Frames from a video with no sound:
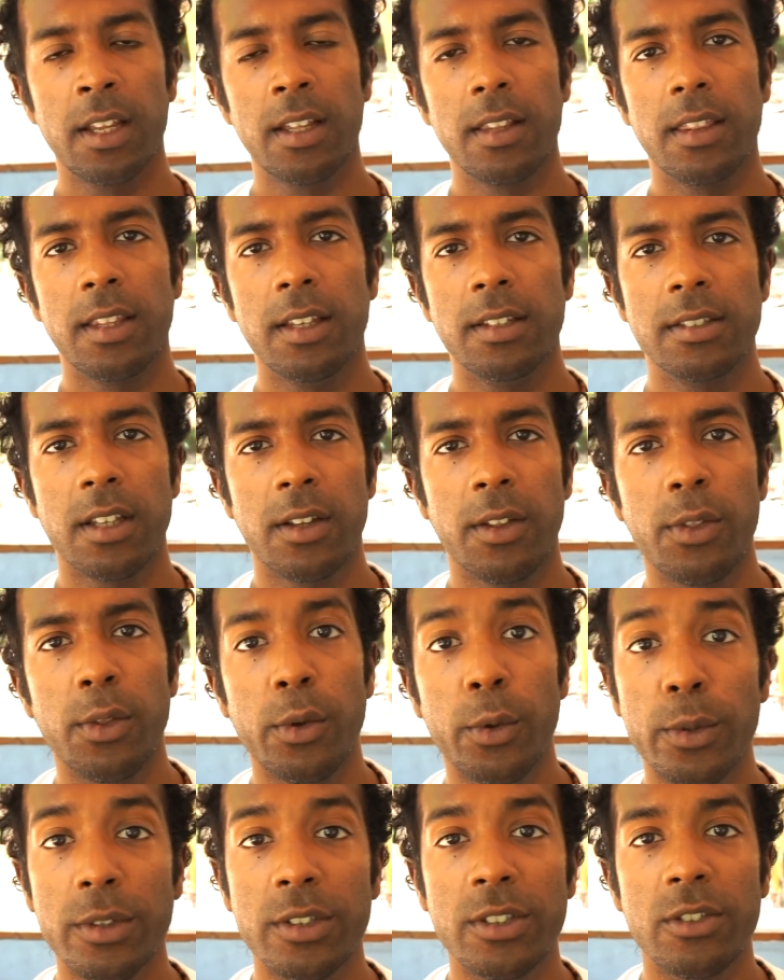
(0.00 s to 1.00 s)
These are
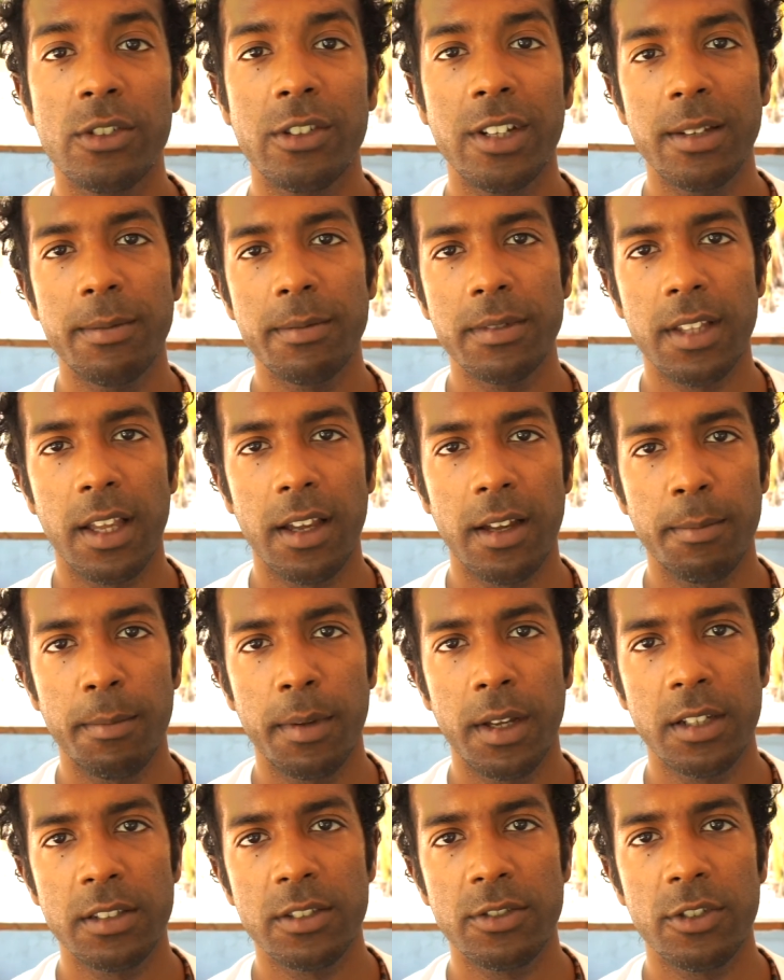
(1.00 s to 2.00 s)
thought streams that
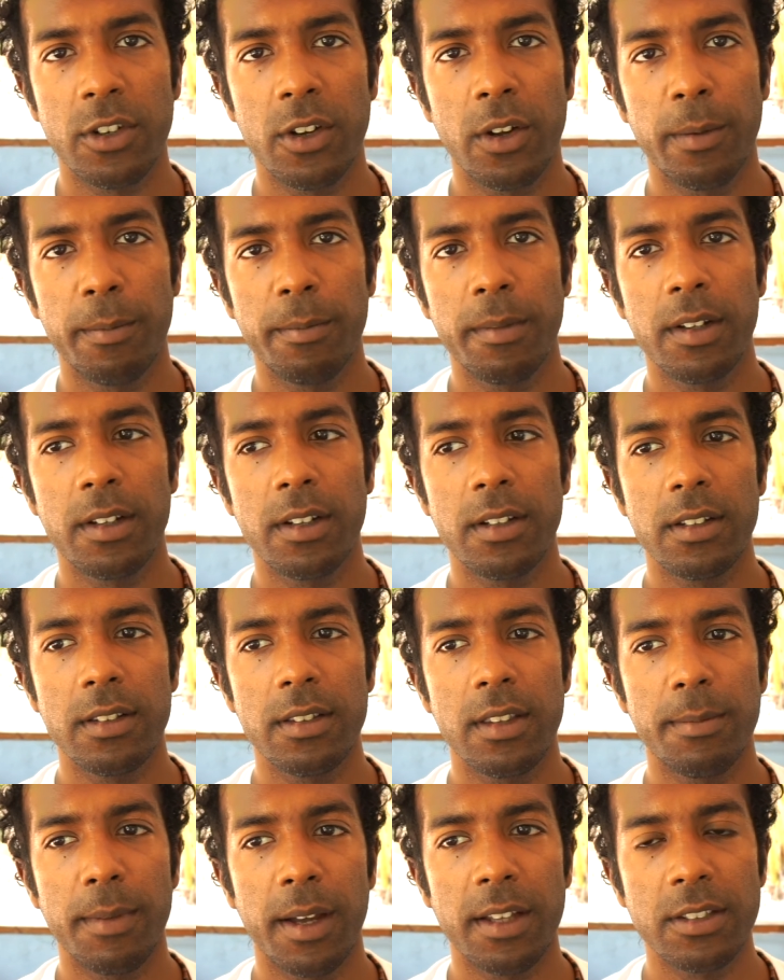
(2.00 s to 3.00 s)
emerge from
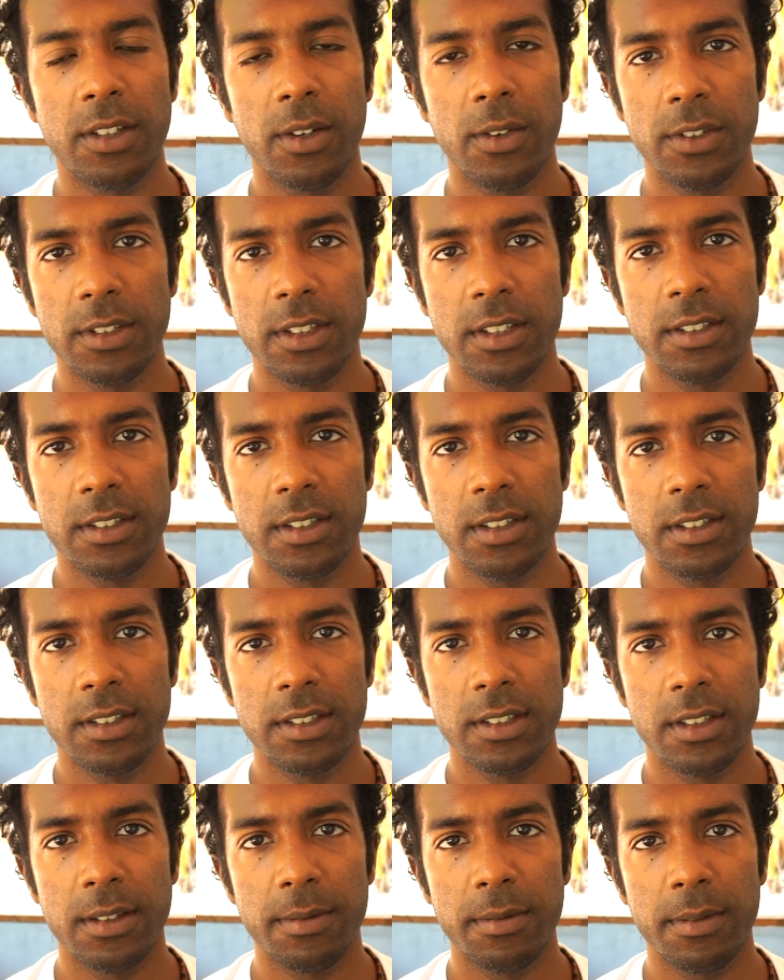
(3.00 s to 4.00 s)
the mass
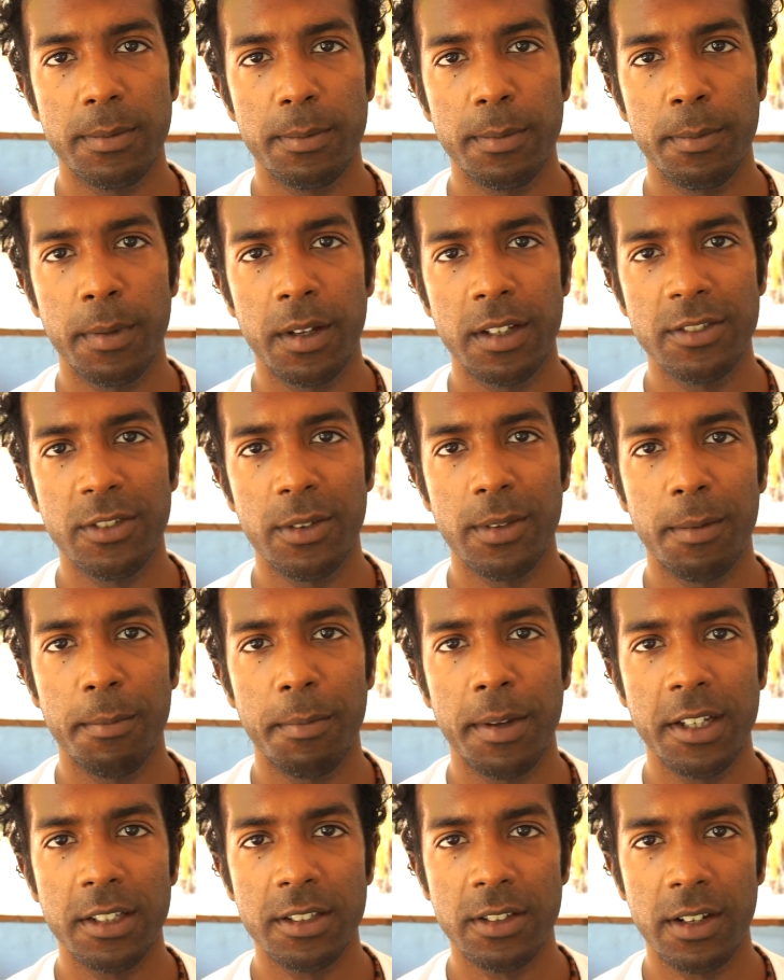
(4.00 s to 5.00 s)
consciousness, emerge from the
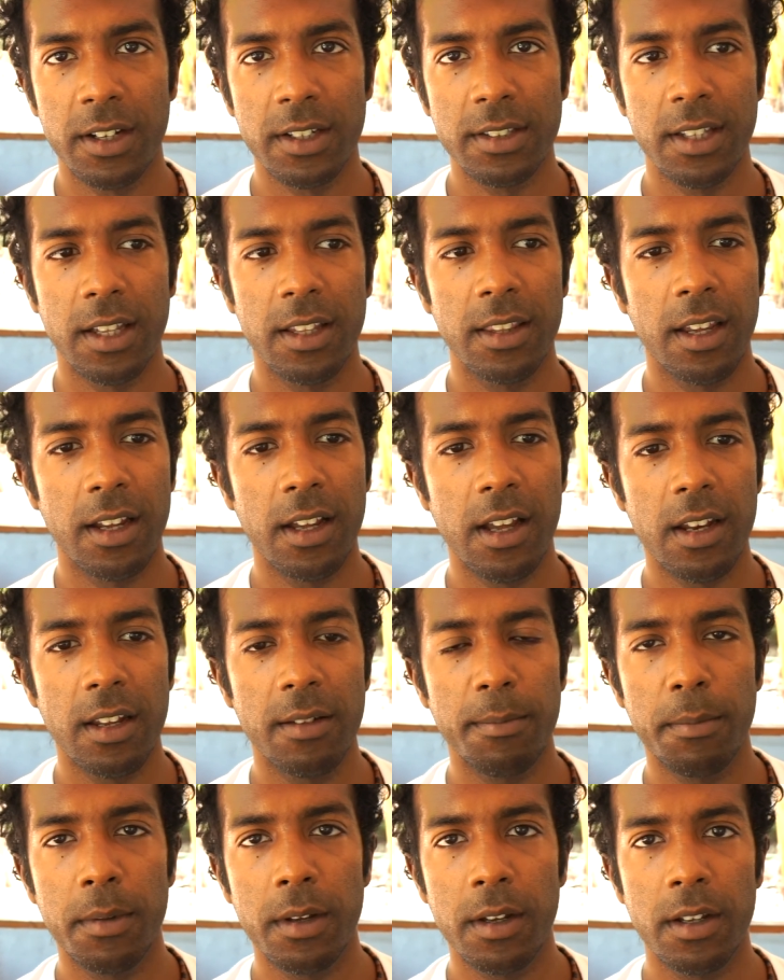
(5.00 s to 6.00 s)
matrix, and they kind of
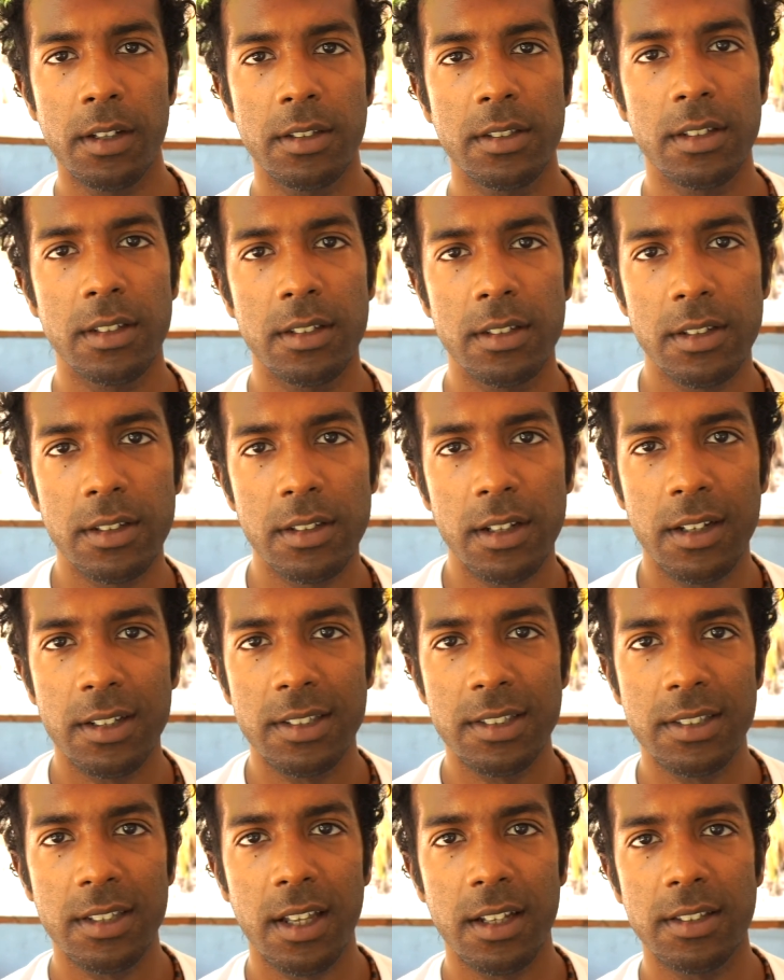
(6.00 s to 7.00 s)
merge and kind of
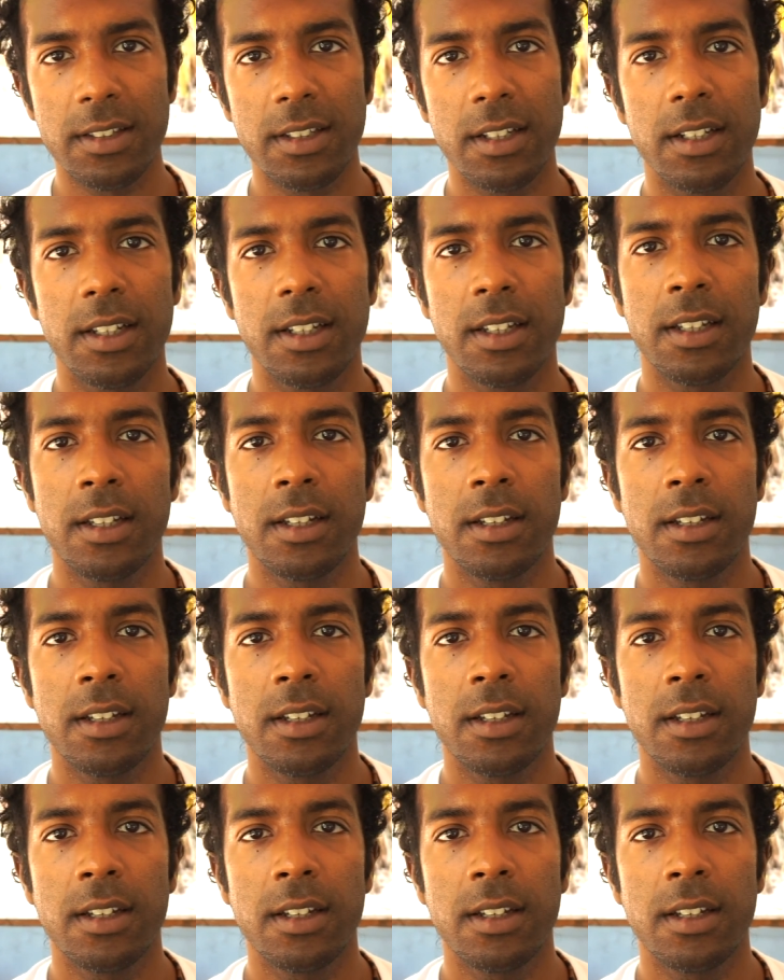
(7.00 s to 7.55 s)
subtly